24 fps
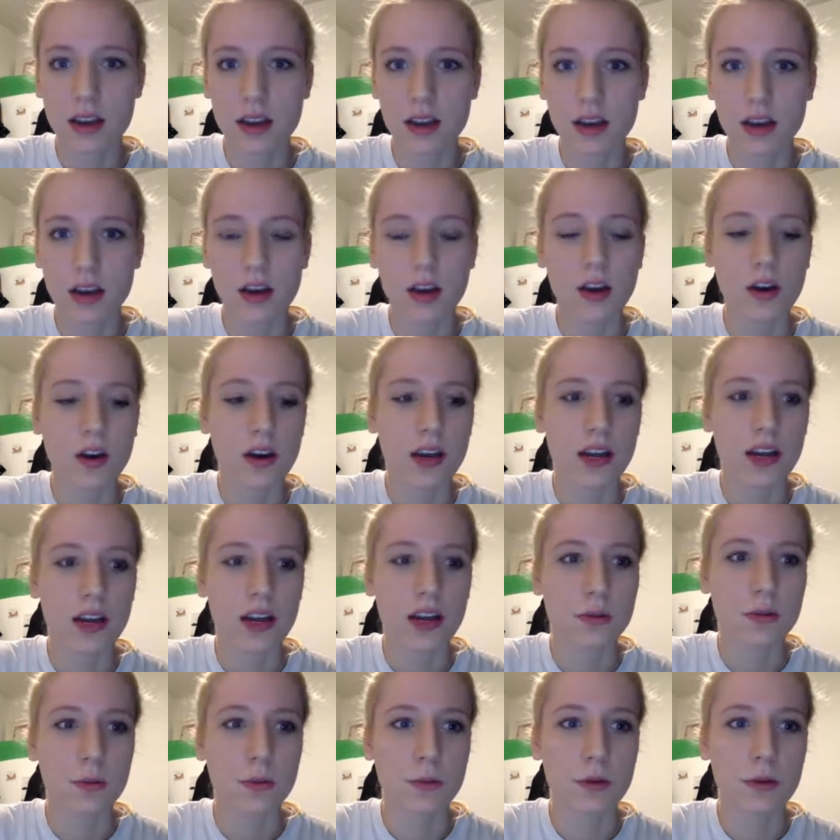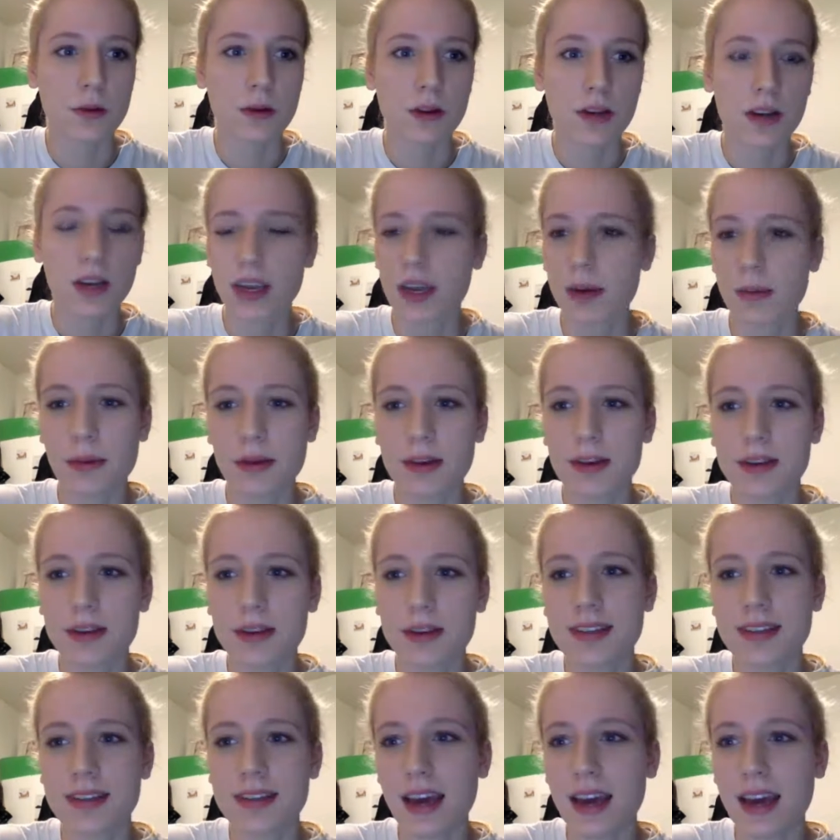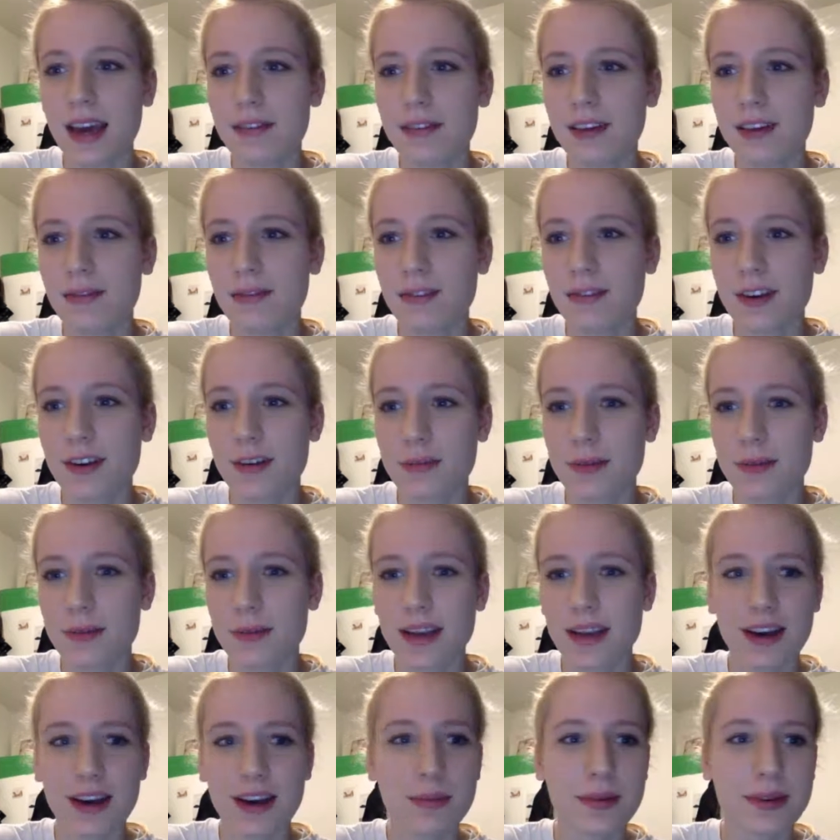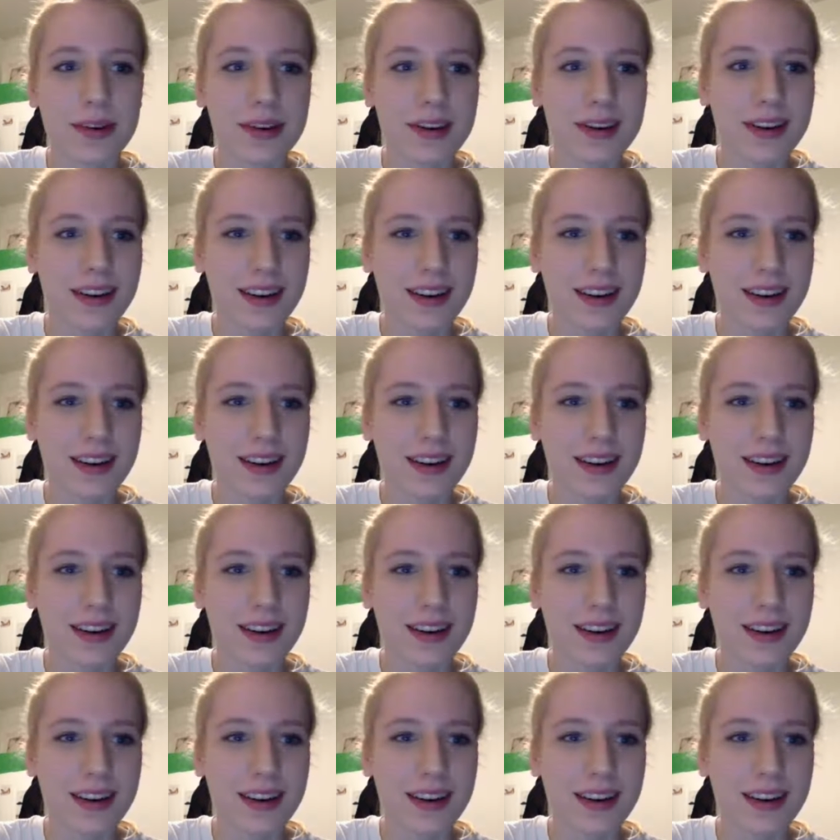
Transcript: Okay, super. Yeah, because I have it in front of me now, but.